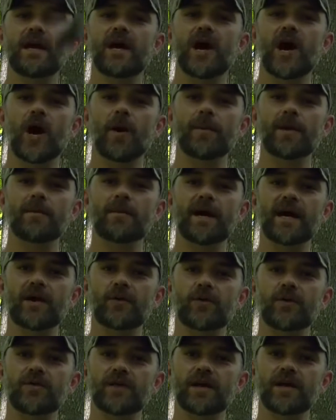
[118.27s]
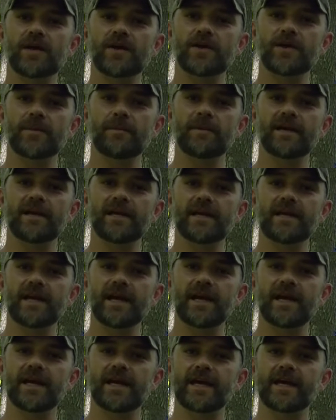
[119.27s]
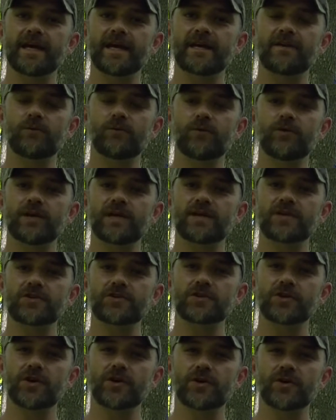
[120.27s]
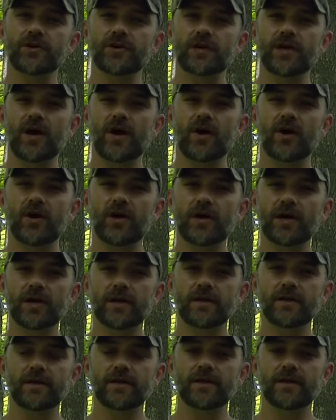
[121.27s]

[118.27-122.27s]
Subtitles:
I'll be back with you here in a minute and we'll get started on